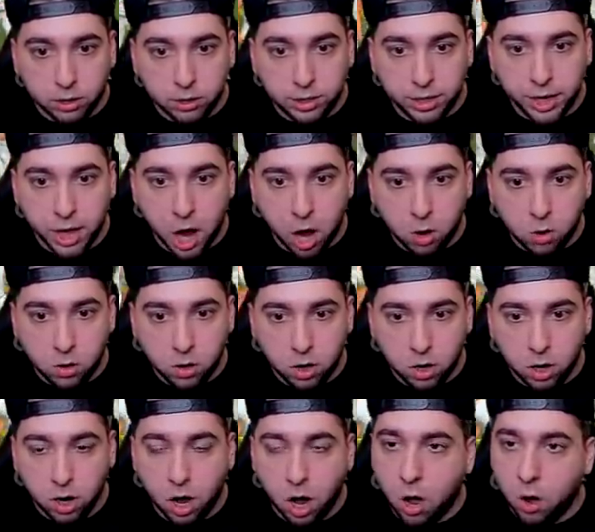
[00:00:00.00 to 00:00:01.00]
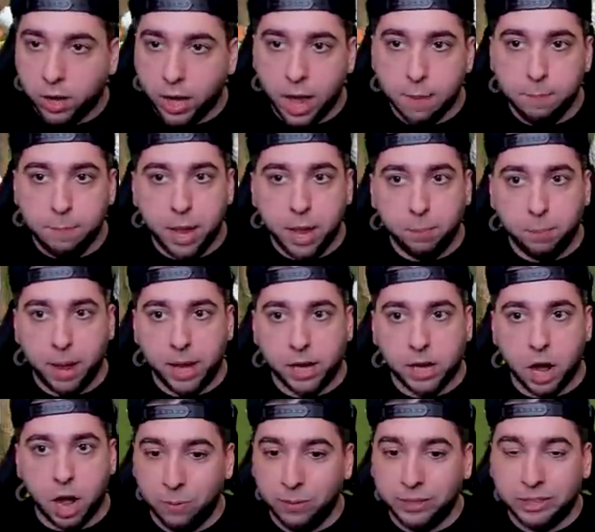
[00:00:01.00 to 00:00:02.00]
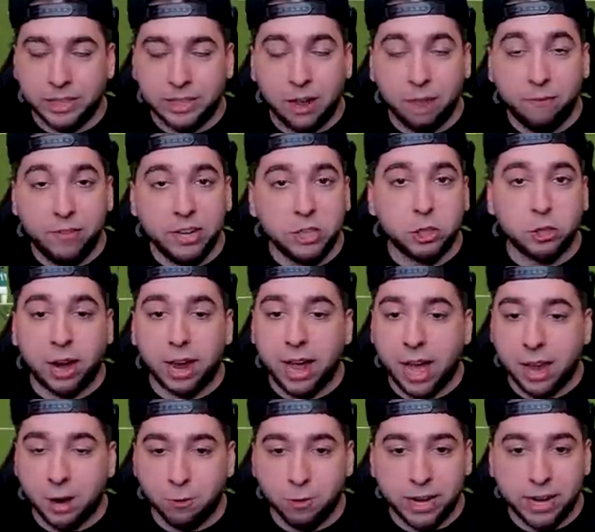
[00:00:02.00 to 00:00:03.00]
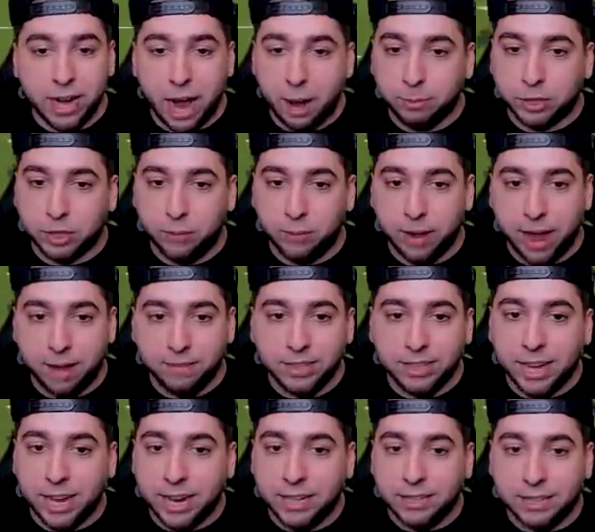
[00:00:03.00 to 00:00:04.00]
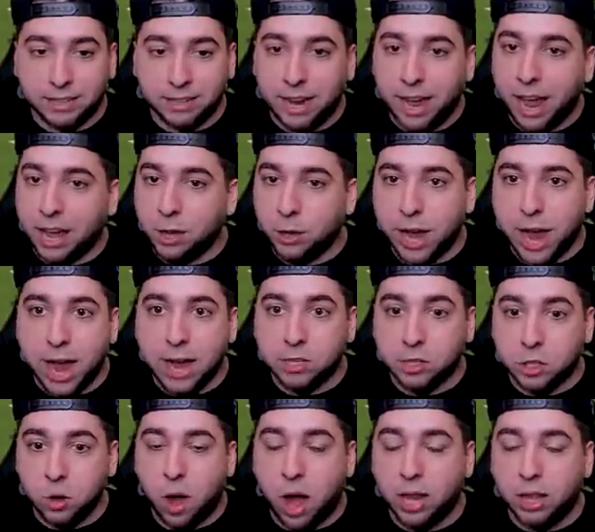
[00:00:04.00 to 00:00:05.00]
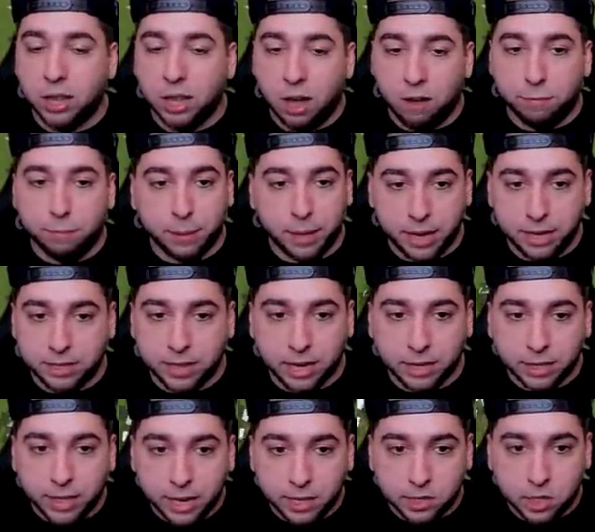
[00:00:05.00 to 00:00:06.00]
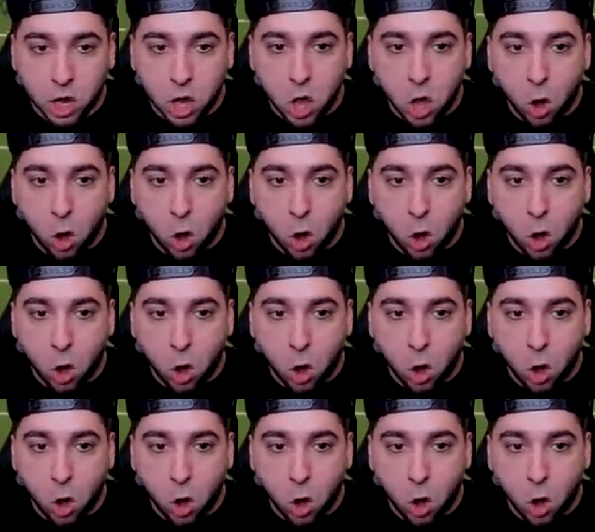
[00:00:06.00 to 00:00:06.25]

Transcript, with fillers: T.O., Okay, big pickup. We should definitely try out a read option. We haven't done it today. You guys know I love plays like this.